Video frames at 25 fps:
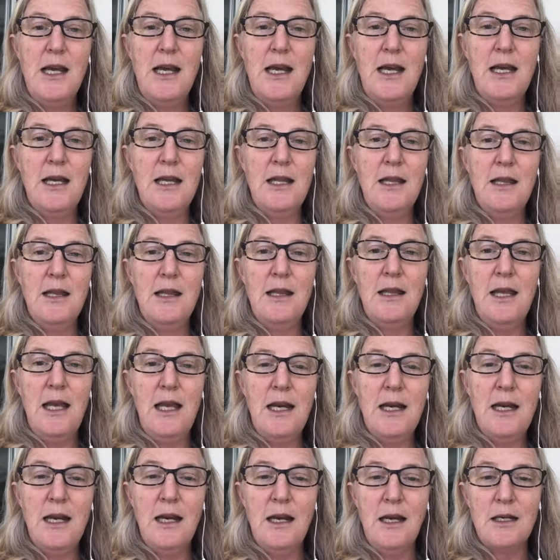and
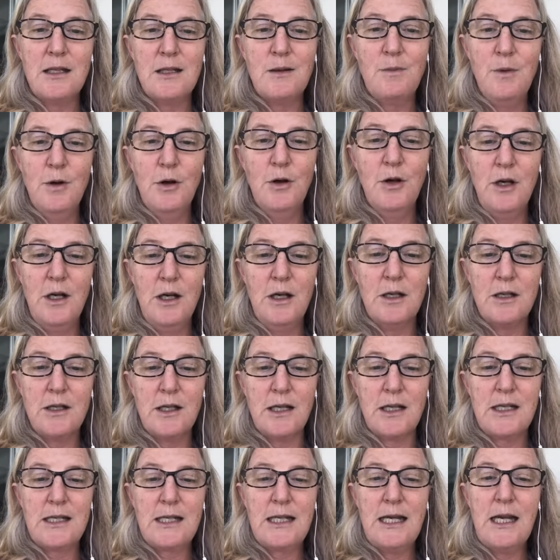they can experience
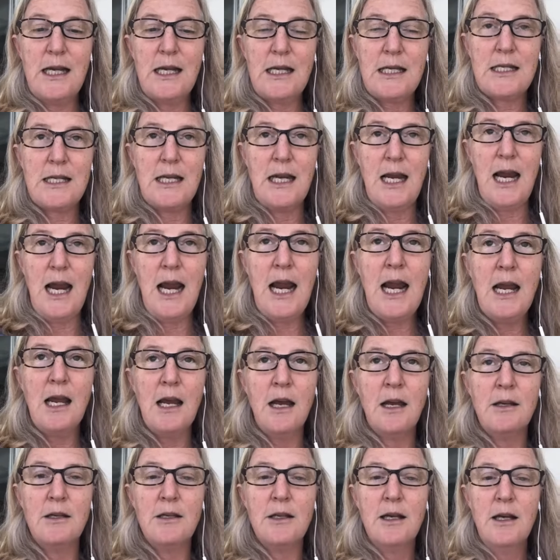success
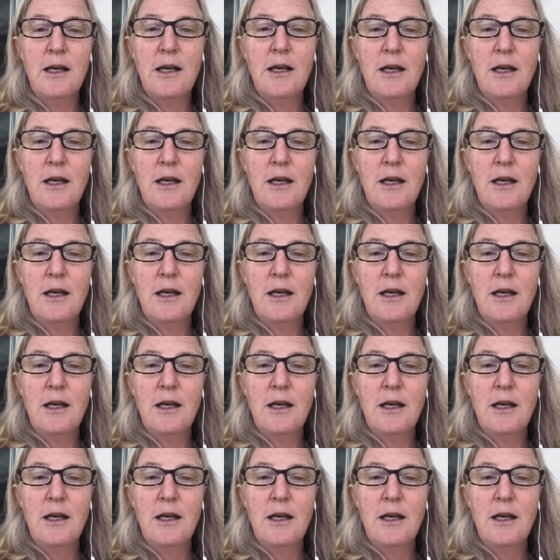and